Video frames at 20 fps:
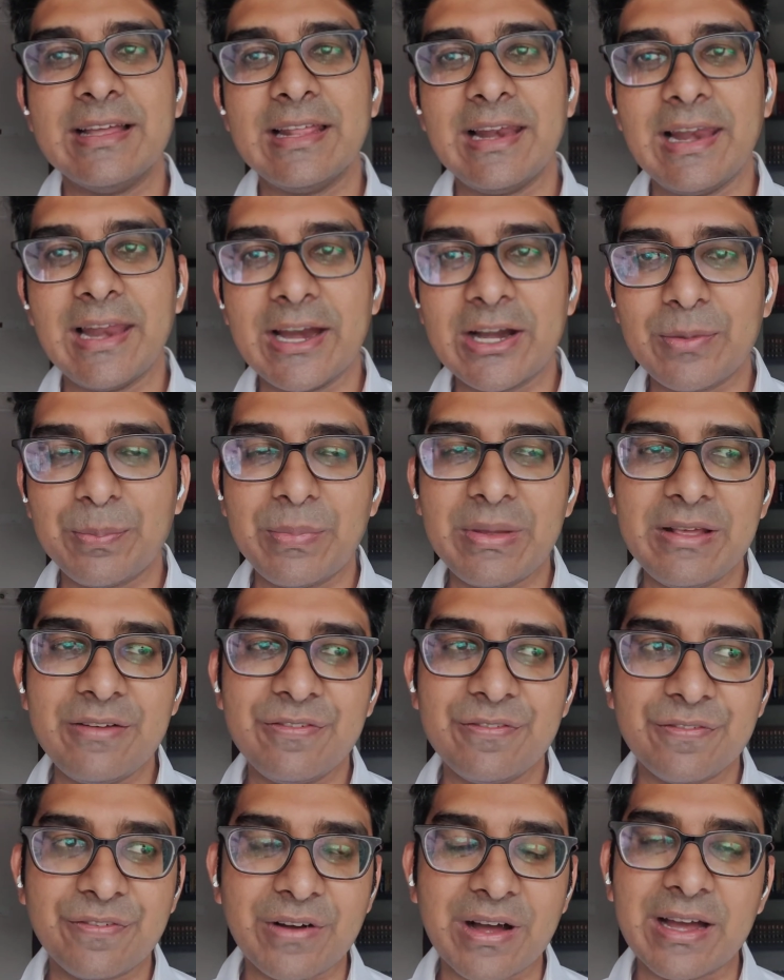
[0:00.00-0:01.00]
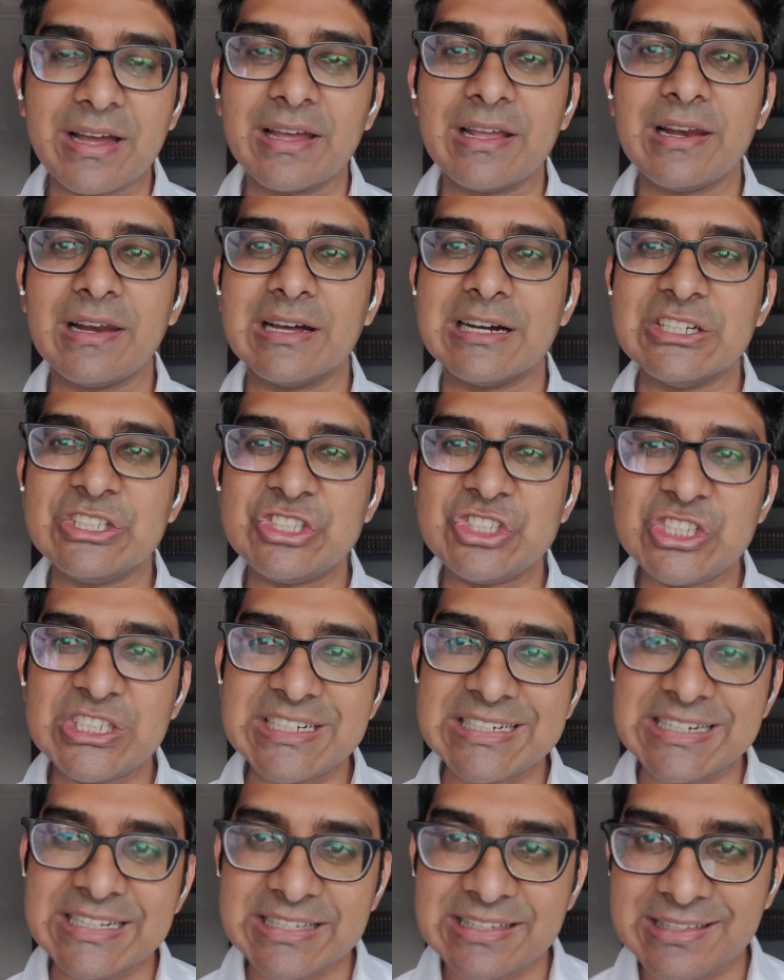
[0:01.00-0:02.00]
Let me file a
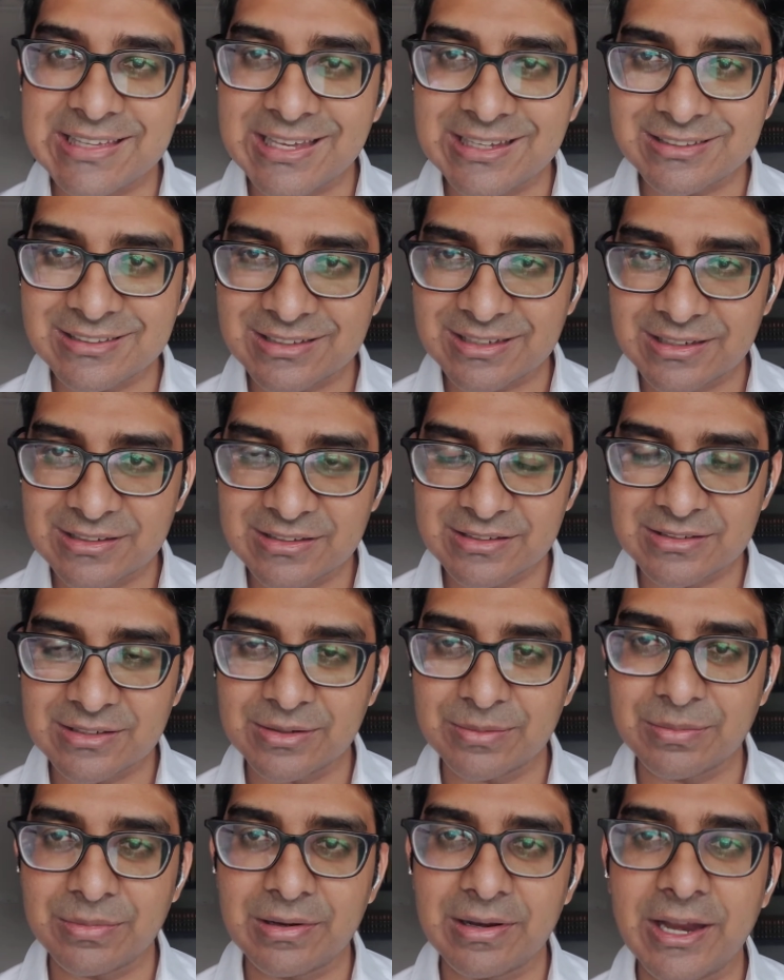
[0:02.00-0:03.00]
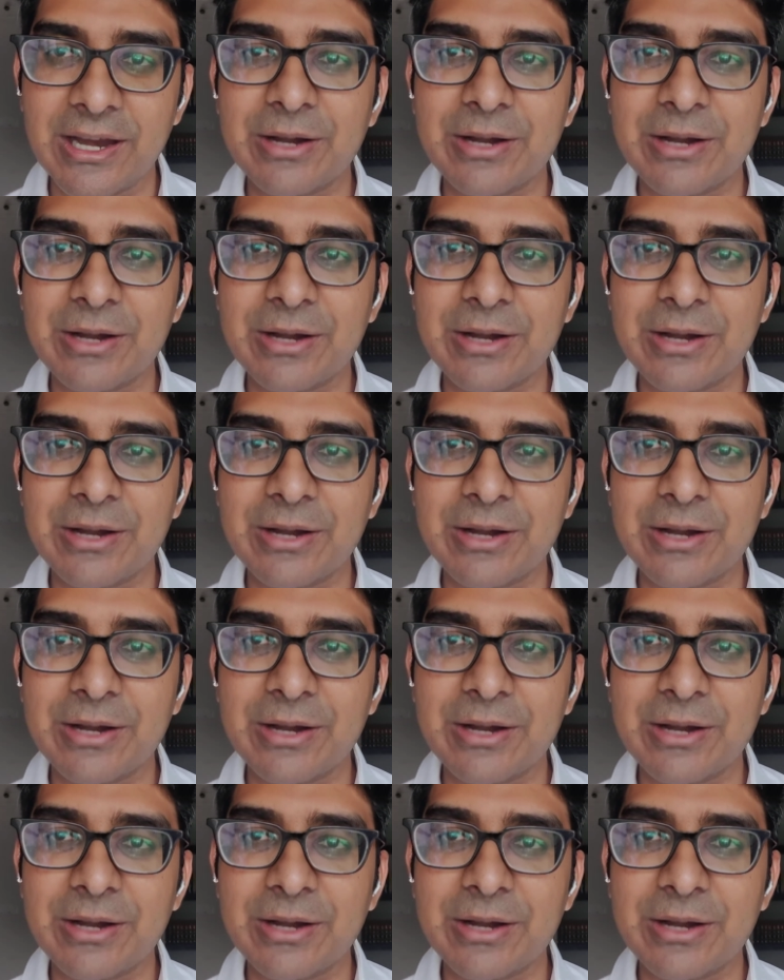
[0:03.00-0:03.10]
cheating case against him.